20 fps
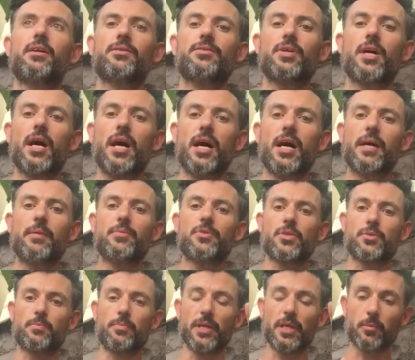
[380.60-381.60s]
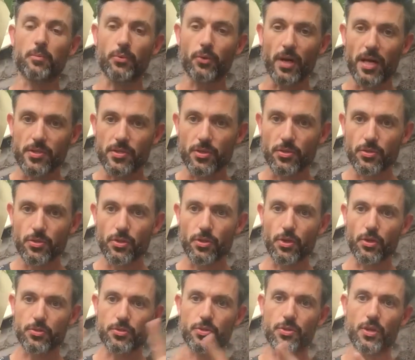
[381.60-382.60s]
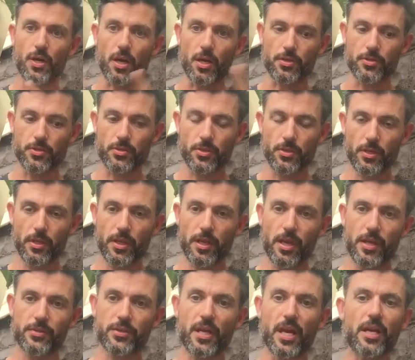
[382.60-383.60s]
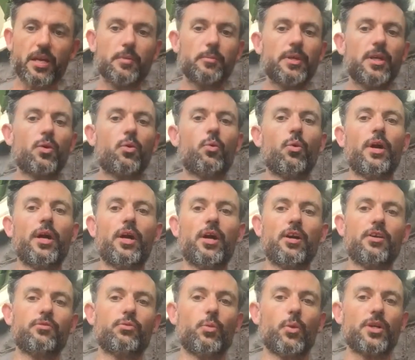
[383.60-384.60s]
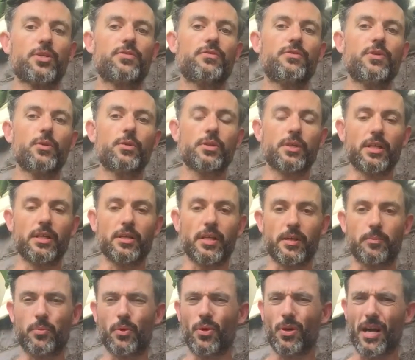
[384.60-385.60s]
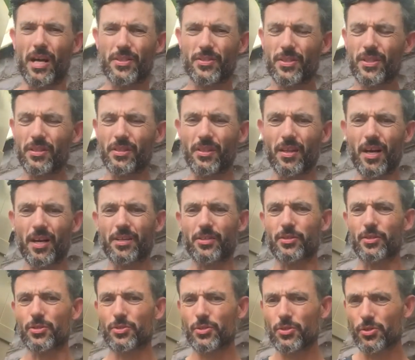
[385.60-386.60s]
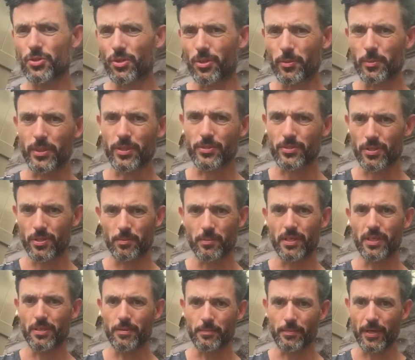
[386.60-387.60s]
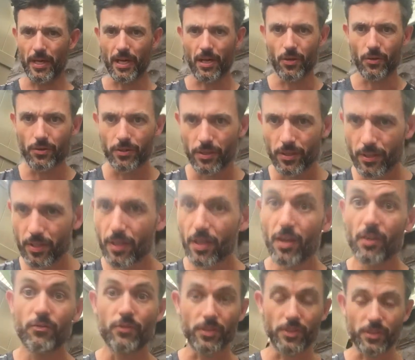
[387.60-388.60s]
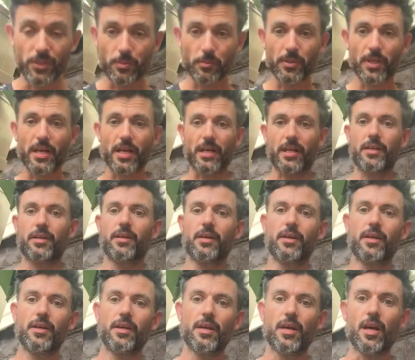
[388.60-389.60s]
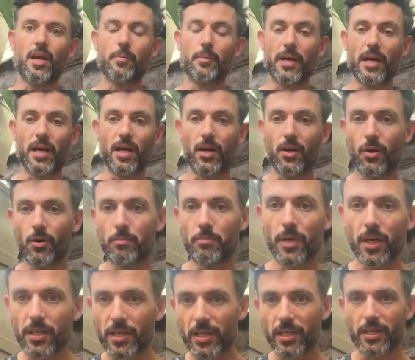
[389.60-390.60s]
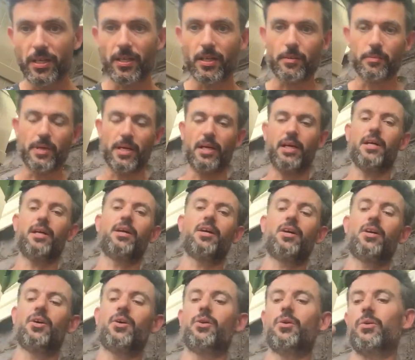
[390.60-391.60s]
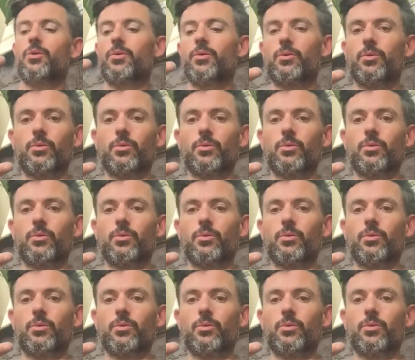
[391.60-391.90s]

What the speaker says: time just being present to those thoughts, then I can be aware of what's fueling it. Like, boy, I see a lot of disturbance in me about fill in the blank, about money, about